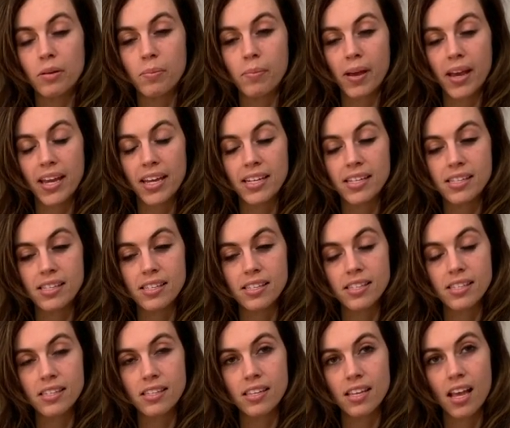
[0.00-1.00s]

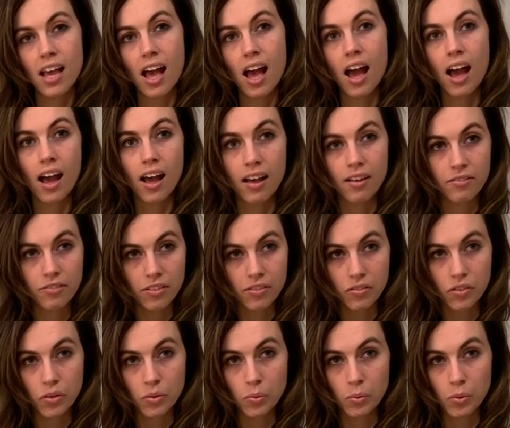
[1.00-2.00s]
minds off
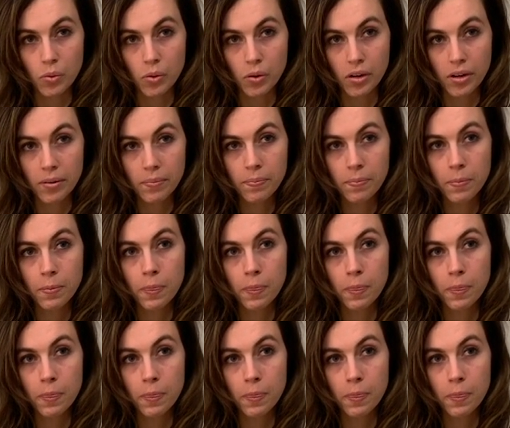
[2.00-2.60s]
of the war